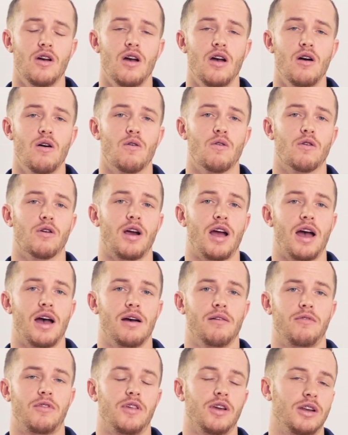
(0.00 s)
or
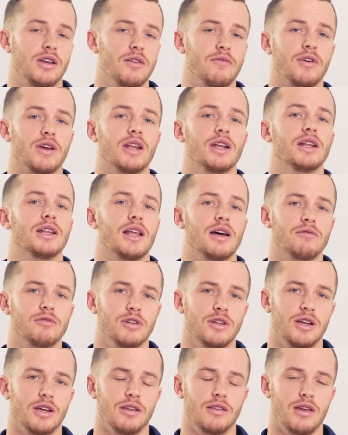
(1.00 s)
have significant
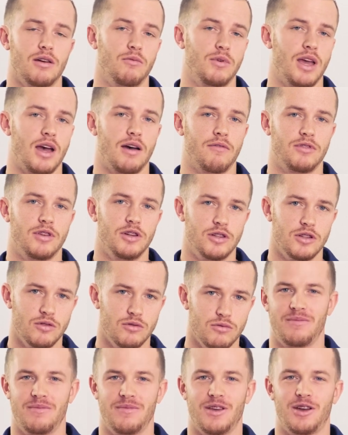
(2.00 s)
leveling that we have to
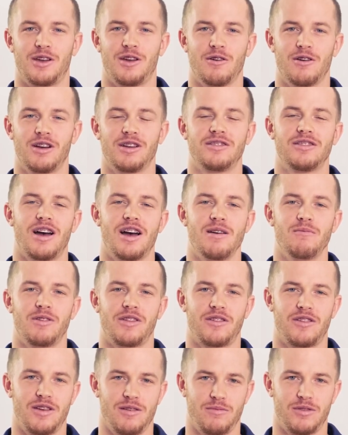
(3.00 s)
do. The curing time
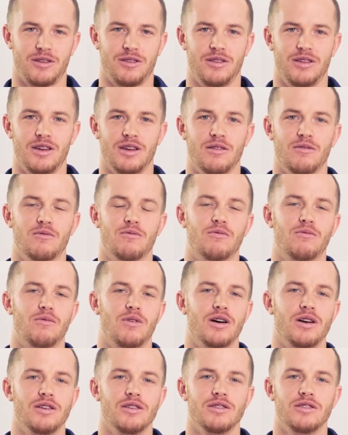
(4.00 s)
is typically
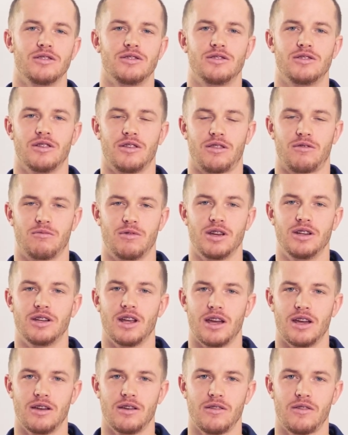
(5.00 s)
1 to 3
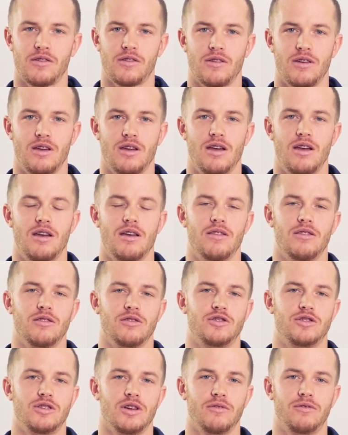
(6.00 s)
days. The
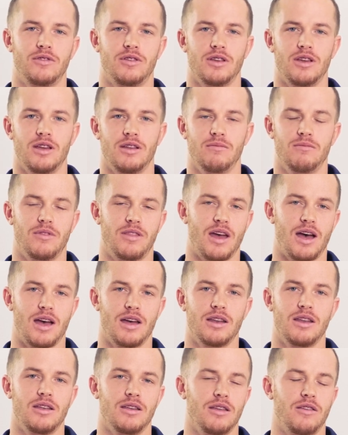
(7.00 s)
shift in
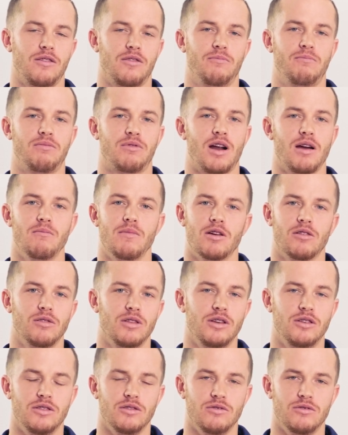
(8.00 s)
that is
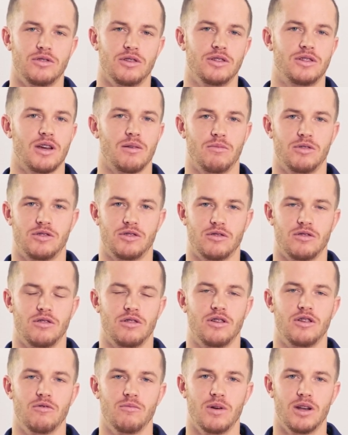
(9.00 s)
primarily due to temperature
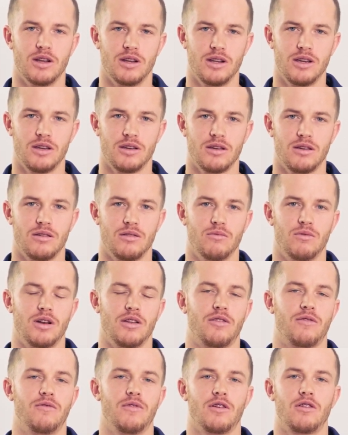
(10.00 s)
and humidity. When
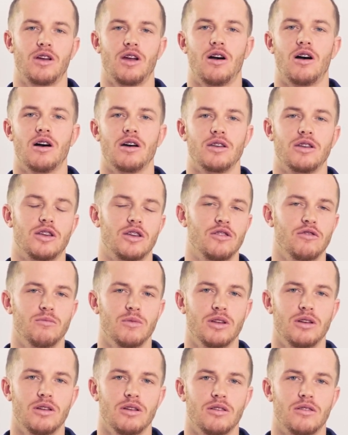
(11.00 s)
it's very hot and
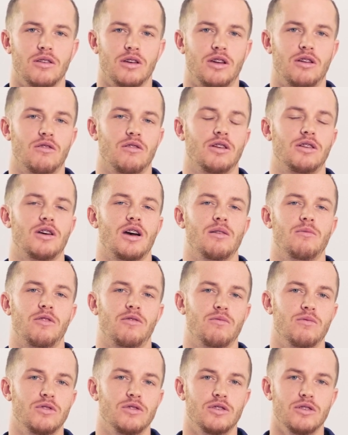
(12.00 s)
humid, the curing time
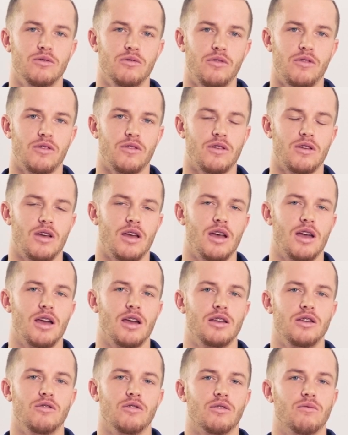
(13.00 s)
is reduced
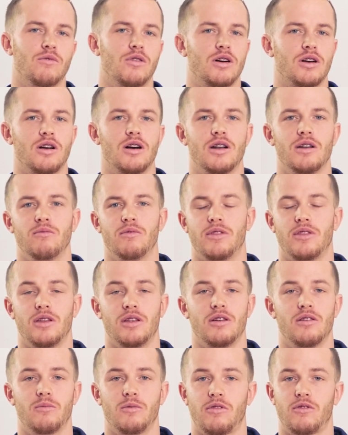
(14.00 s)
and you can walk on it
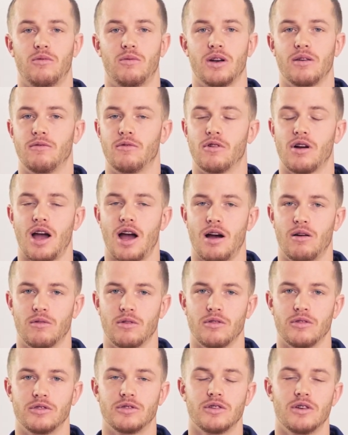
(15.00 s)
within almost 24
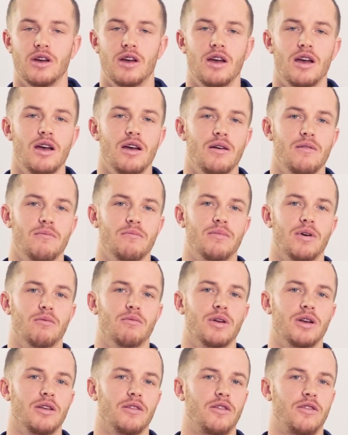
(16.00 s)
hours. But
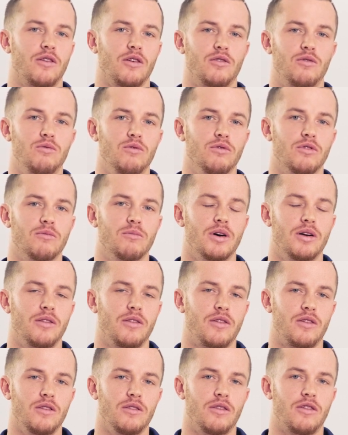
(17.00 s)
when it's the cooler
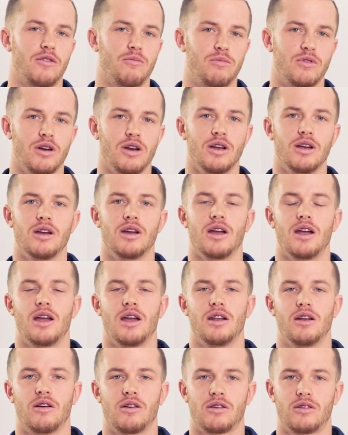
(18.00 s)
months in spring
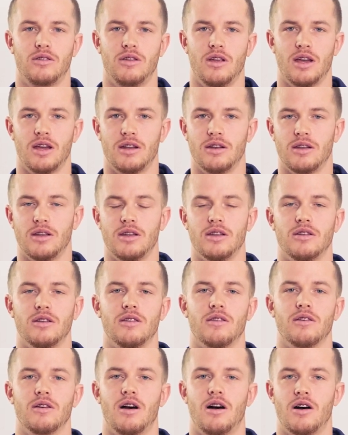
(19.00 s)
and in
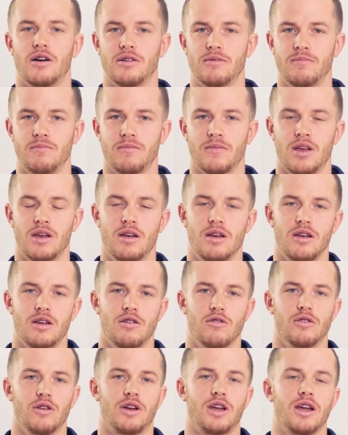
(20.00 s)
the autumn,
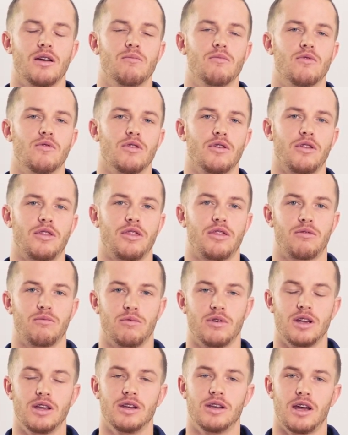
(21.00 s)
you're looking at more to
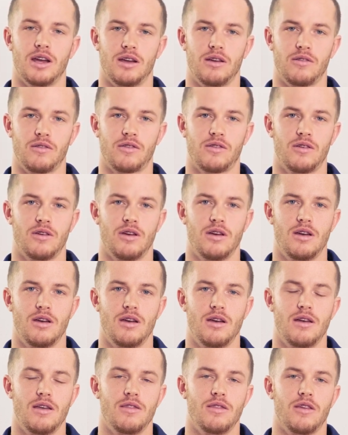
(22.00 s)
3 days.
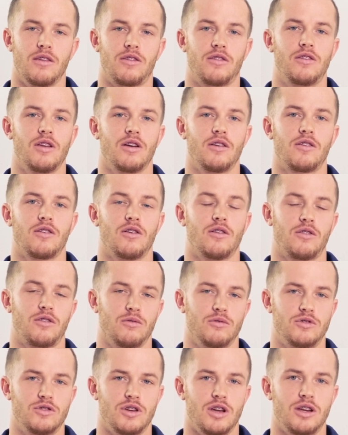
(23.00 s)
This does
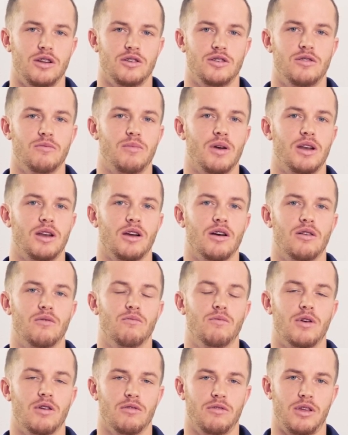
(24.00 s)
also change depending
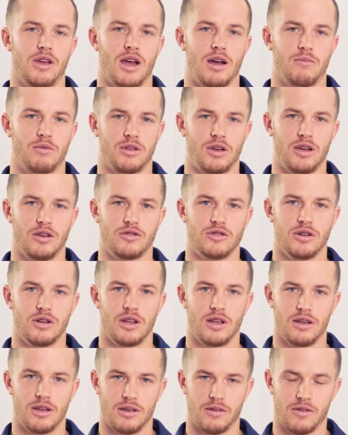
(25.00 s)
on where the application
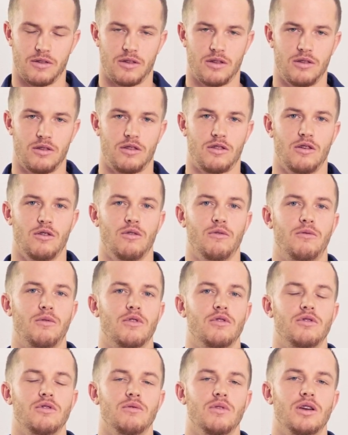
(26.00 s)
is. So if
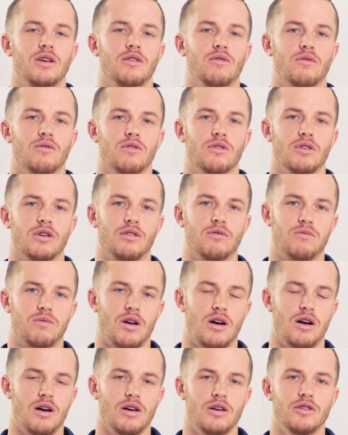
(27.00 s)
we're doing your
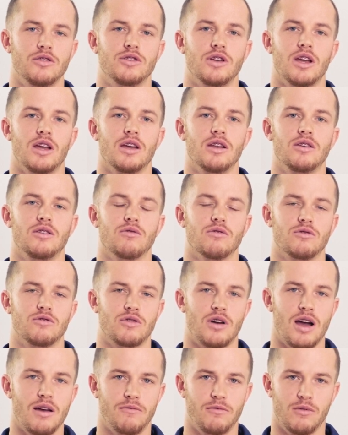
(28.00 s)
garage and your
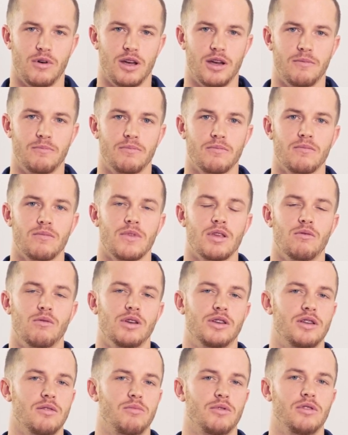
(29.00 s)
driveway, we
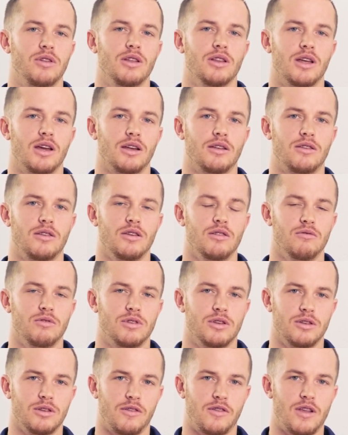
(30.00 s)
typically like you
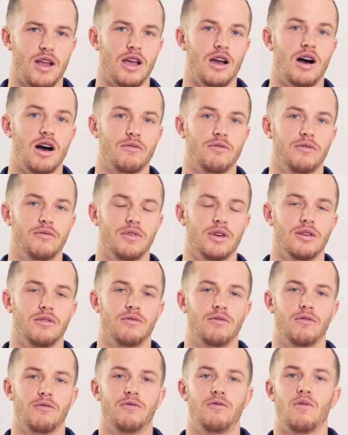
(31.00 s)
to stay off of it
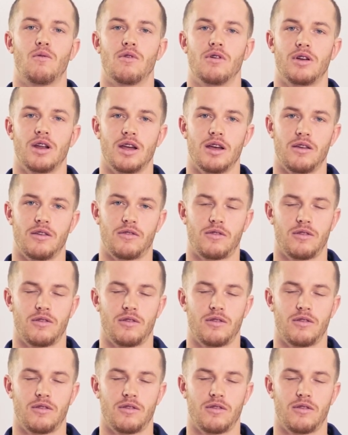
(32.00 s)
for 4 days